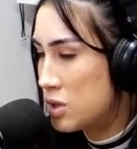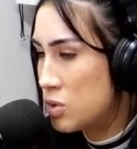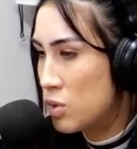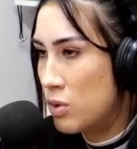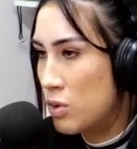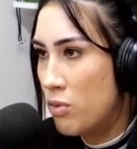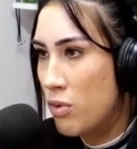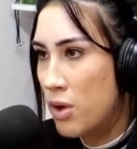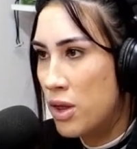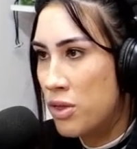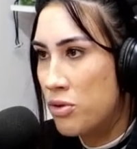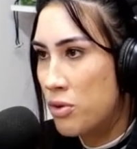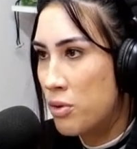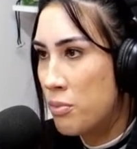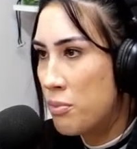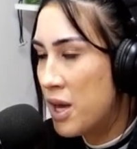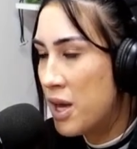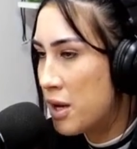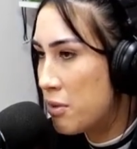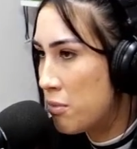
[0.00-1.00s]
We went through
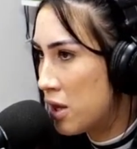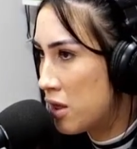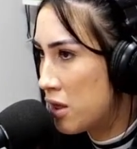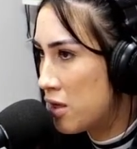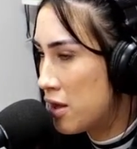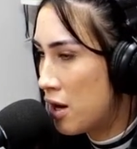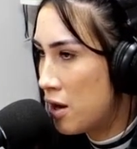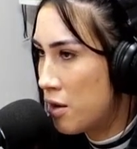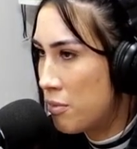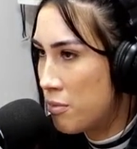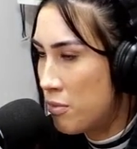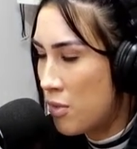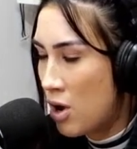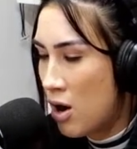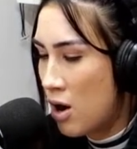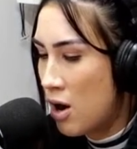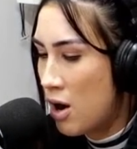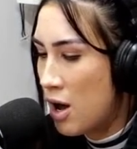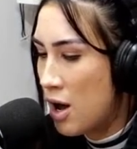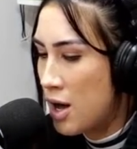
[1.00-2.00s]
pigment
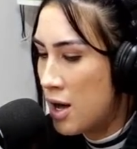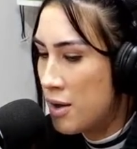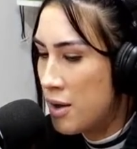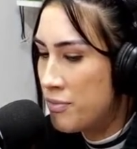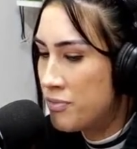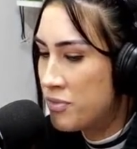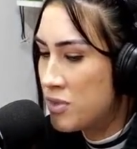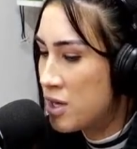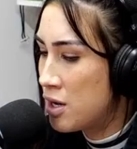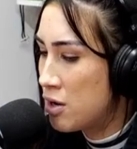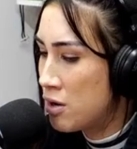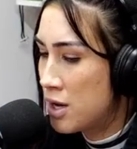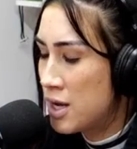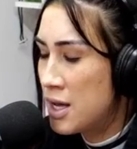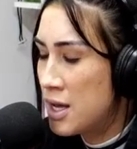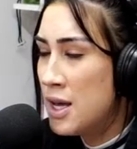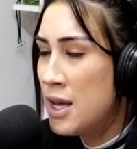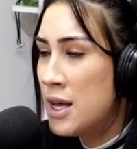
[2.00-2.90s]
theory.